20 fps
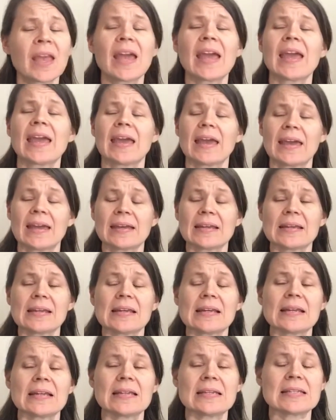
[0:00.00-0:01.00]

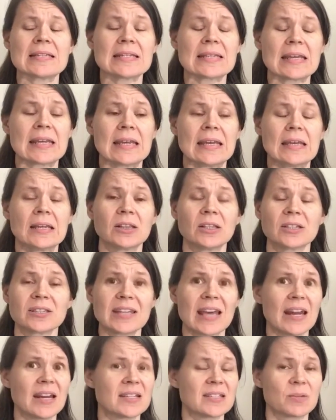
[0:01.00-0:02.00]
And he looked
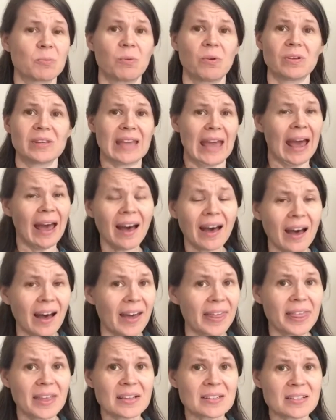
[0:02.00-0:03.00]
at it and said, well, yeah,
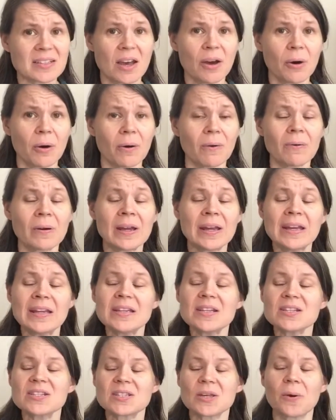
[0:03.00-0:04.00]
I think so.
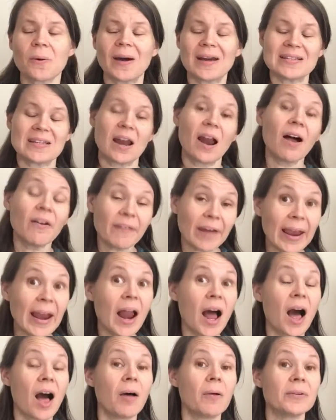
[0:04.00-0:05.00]
So I said, all
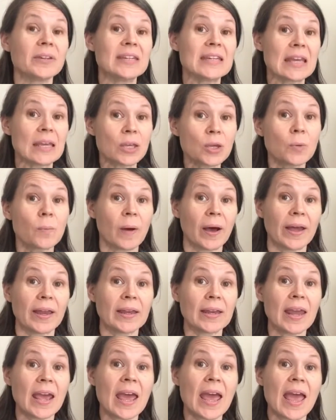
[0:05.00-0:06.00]
right, I'll knit you
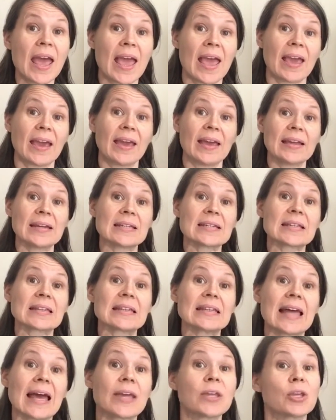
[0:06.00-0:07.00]
one and
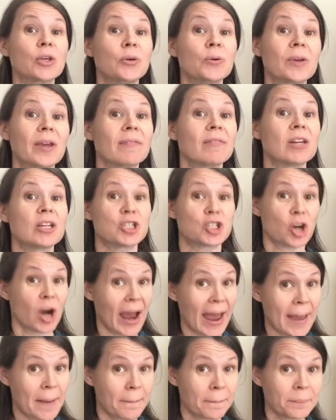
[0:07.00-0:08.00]
let you give it a
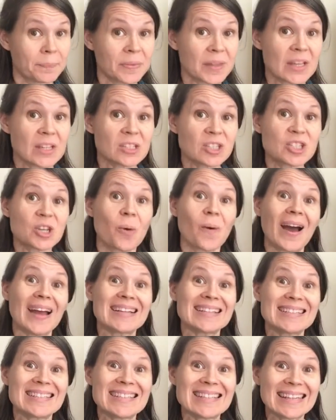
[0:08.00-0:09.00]
try. So I
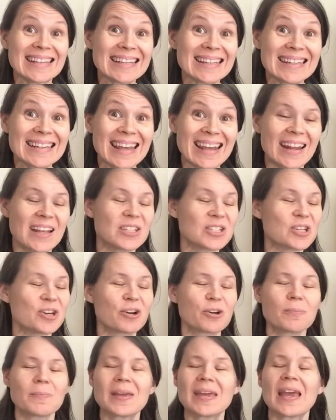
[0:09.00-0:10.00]
did knit. It
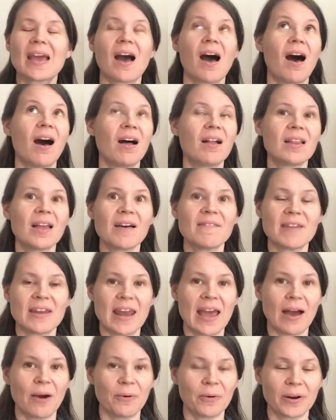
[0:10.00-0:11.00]
took me all of
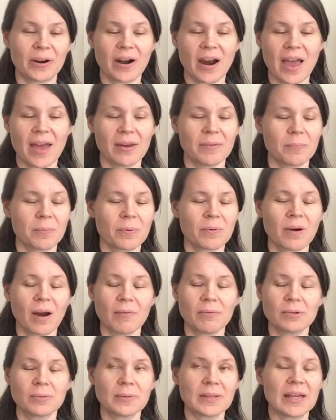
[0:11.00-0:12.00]
an hour and
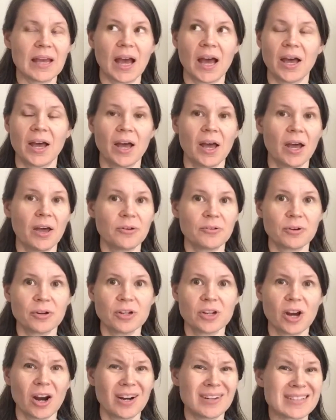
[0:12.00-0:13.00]
probably
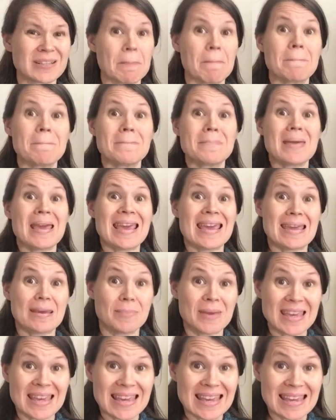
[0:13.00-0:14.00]
100 yards
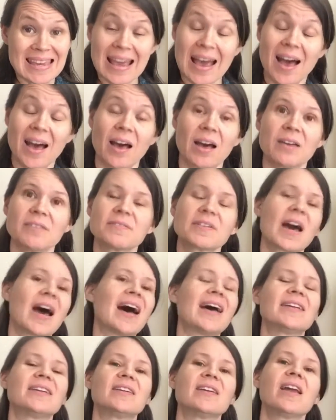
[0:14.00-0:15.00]
maybe of
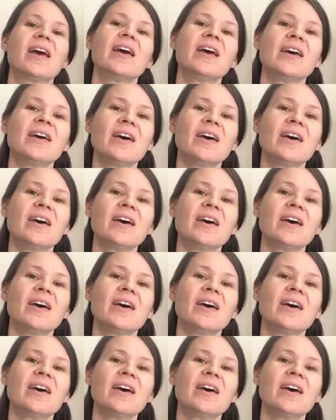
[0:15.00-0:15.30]
cotton